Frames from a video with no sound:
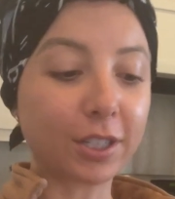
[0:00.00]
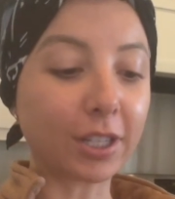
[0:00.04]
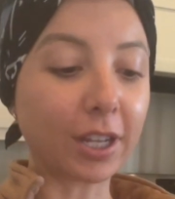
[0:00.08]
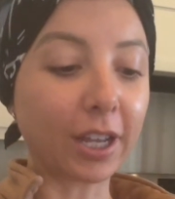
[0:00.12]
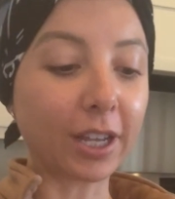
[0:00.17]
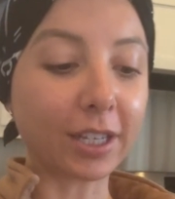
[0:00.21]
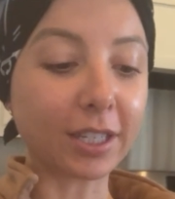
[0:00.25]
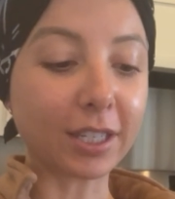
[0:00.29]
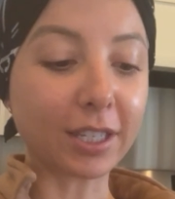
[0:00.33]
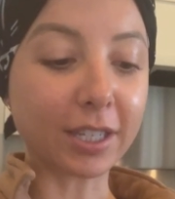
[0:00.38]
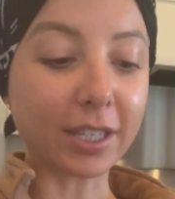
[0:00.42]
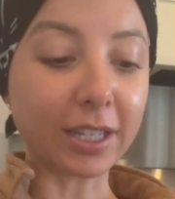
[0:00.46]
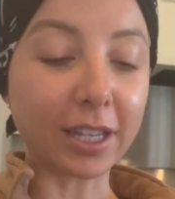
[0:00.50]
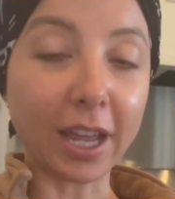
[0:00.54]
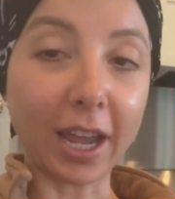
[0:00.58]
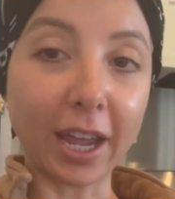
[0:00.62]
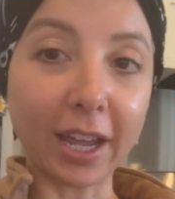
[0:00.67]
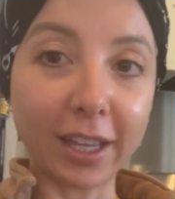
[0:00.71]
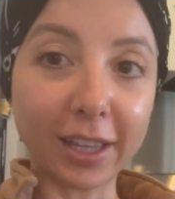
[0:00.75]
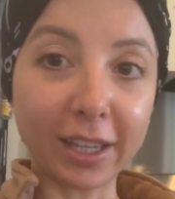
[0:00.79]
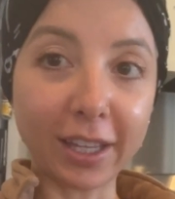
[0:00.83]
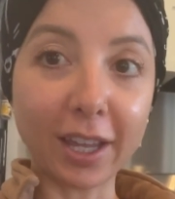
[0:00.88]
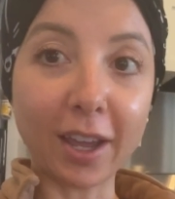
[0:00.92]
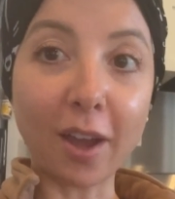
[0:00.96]
like
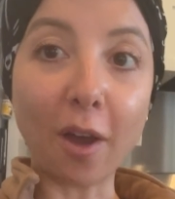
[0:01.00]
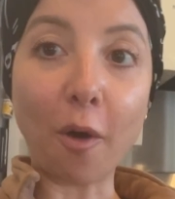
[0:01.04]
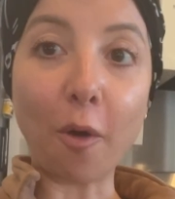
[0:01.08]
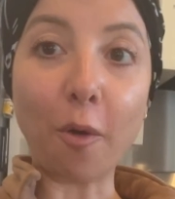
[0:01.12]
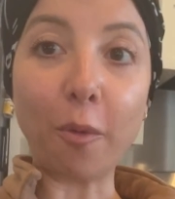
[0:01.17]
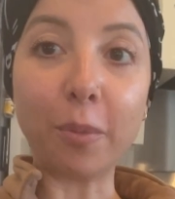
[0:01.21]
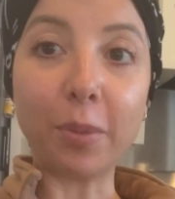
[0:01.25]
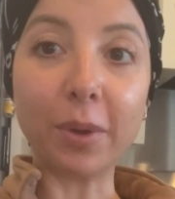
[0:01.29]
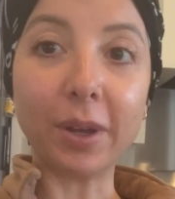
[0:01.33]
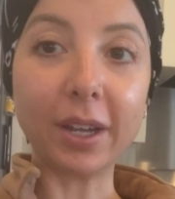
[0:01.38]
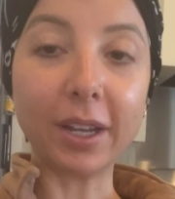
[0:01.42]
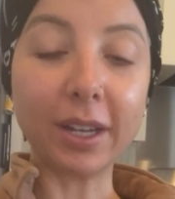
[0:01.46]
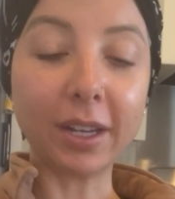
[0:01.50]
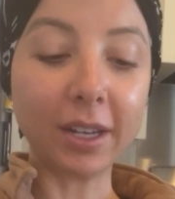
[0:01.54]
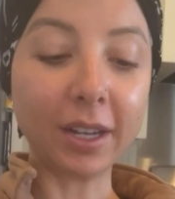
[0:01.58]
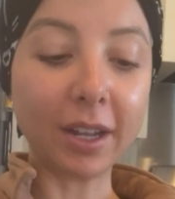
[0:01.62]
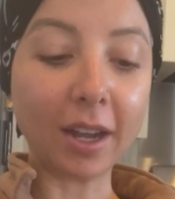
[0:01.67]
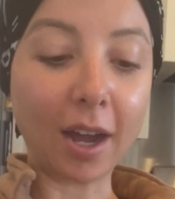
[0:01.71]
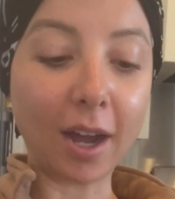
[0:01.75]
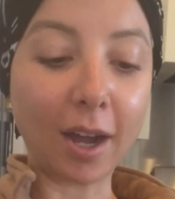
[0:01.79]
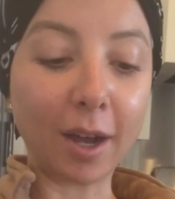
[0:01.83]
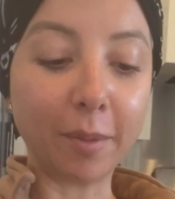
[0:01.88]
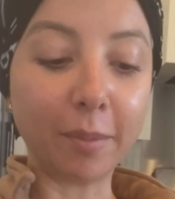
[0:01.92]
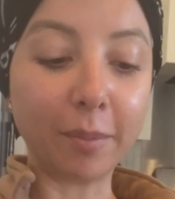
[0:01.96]
slightly open
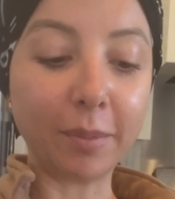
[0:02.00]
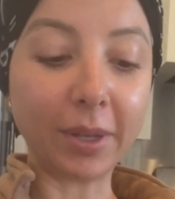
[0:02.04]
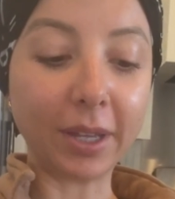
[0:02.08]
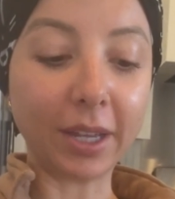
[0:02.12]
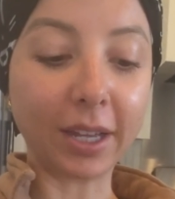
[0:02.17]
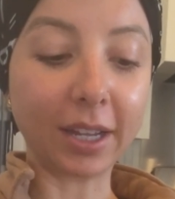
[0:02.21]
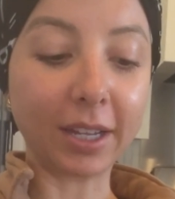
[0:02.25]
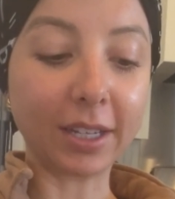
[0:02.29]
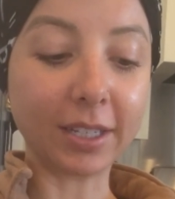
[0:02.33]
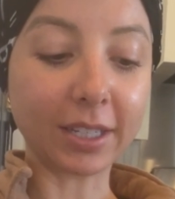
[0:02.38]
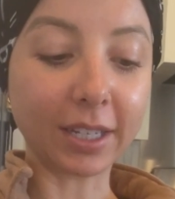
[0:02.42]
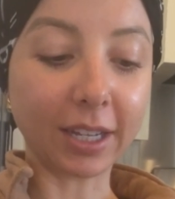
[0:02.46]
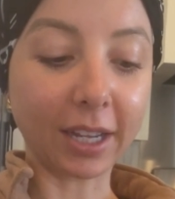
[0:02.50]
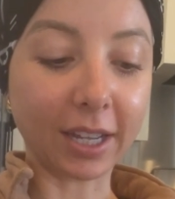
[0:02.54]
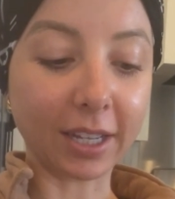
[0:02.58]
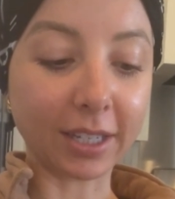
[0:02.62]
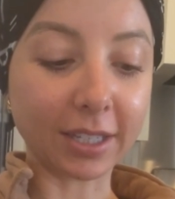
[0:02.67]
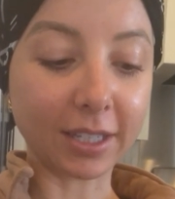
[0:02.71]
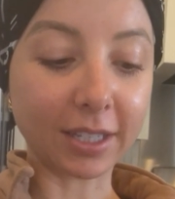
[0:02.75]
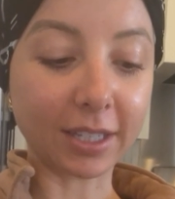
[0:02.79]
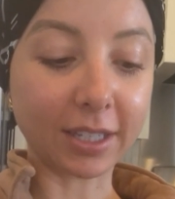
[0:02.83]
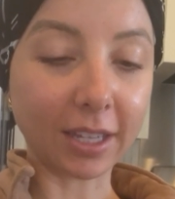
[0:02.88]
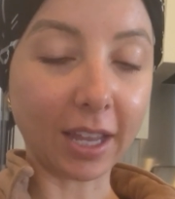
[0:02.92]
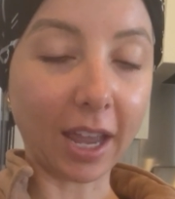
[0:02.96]
because I guess
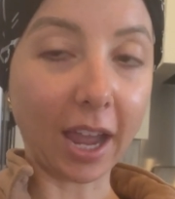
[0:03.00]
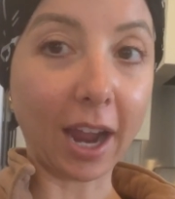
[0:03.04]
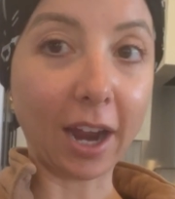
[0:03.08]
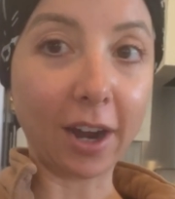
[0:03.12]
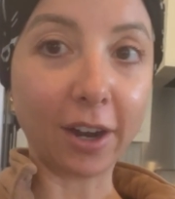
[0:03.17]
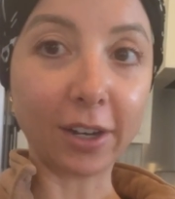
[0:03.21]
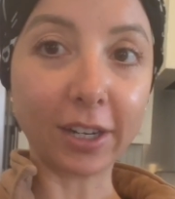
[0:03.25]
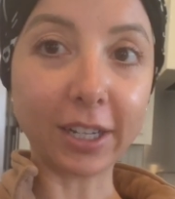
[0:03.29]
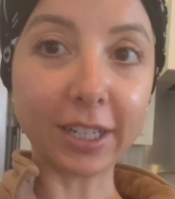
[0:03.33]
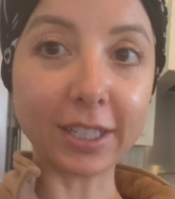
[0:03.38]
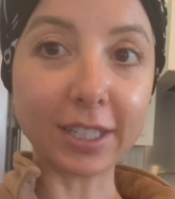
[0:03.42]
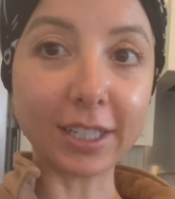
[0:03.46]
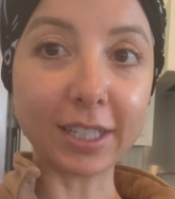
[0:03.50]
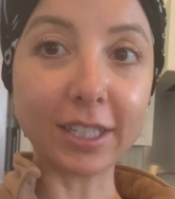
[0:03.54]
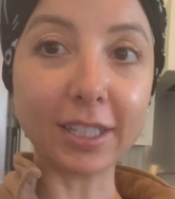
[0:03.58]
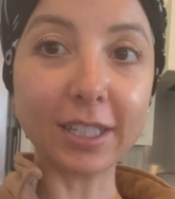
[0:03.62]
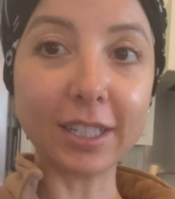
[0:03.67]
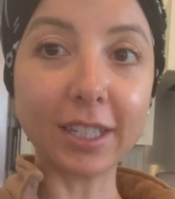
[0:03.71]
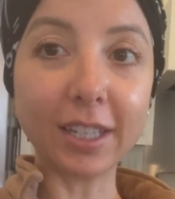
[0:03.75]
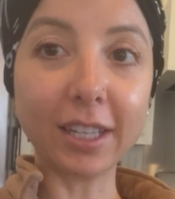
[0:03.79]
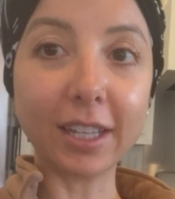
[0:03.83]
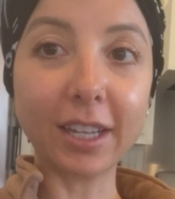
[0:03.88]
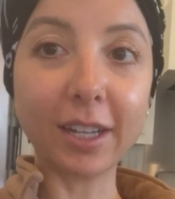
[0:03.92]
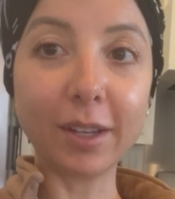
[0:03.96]
air gets
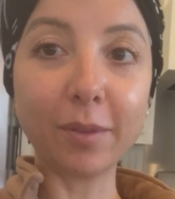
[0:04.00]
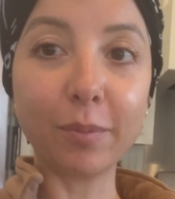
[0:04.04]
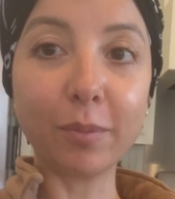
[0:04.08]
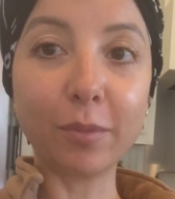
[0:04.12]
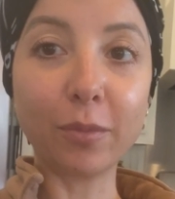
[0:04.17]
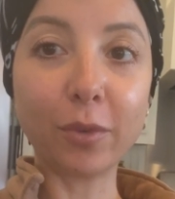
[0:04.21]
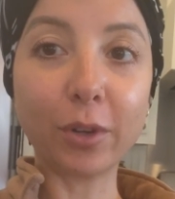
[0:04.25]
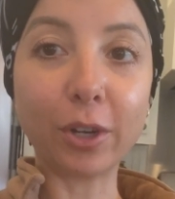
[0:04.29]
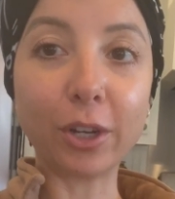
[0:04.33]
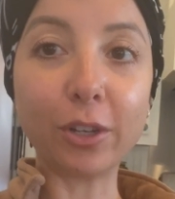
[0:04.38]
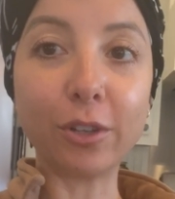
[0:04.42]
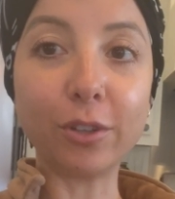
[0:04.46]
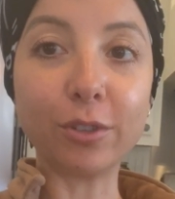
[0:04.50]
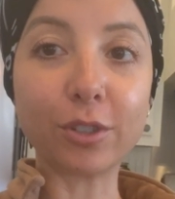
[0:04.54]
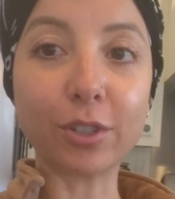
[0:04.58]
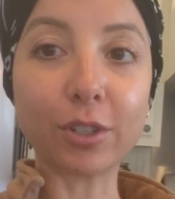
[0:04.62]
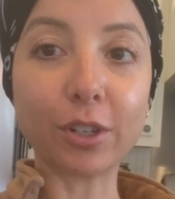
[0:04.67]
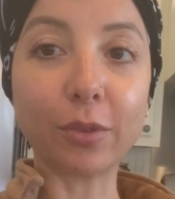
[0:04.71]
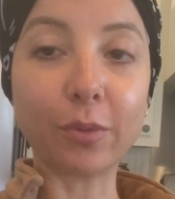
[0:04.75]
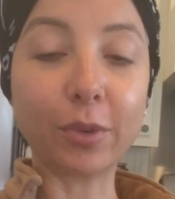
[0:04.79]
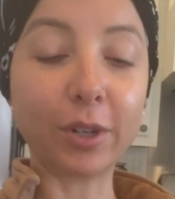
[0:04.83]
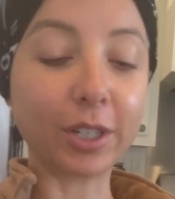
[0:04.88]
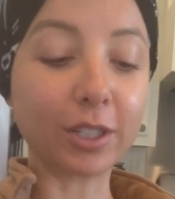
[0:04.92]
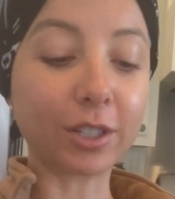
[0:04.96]
into them when
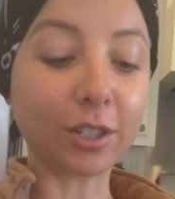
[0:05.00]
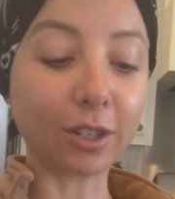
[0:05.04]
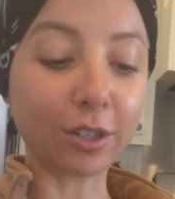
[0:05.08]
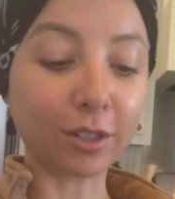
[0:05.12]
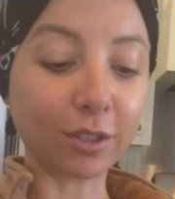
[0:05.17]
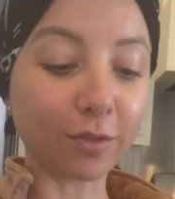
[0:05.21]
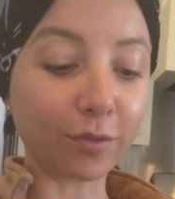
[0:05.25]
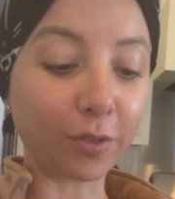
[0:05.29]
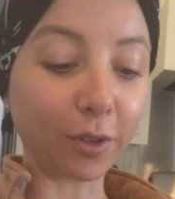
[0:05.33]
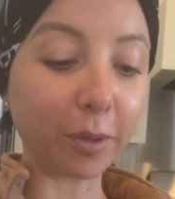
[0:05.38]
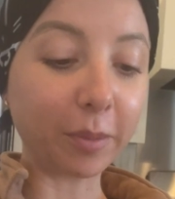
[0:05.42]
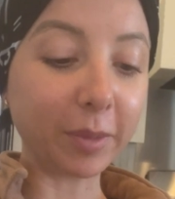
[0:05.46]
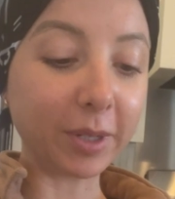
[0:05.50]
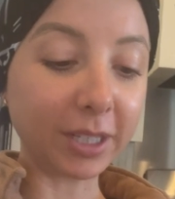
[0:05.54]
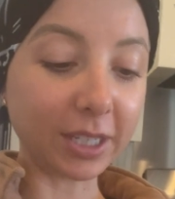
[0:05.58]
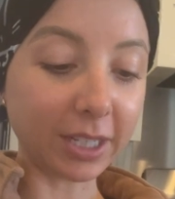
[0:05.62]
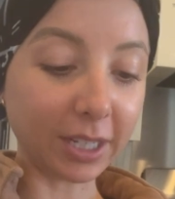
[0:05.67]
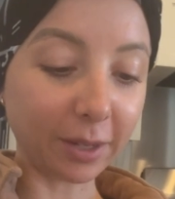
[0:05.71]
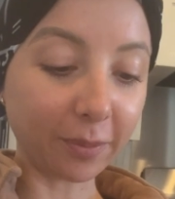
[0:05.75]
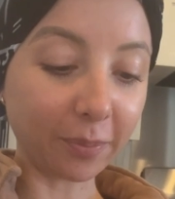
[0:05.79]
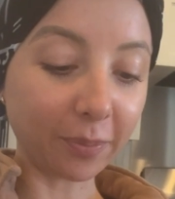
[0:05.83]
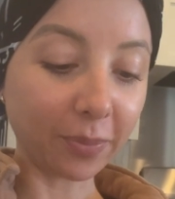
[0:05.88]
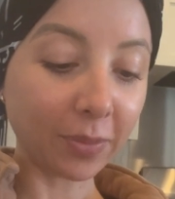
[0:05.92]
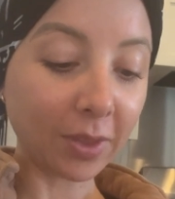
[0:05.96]
it starts
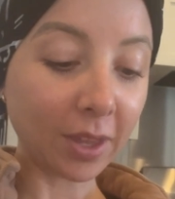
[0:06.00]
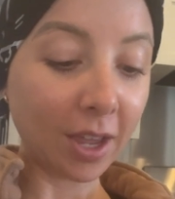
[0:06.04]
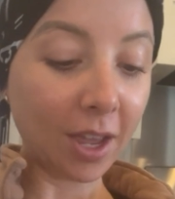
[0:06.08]
fermenting.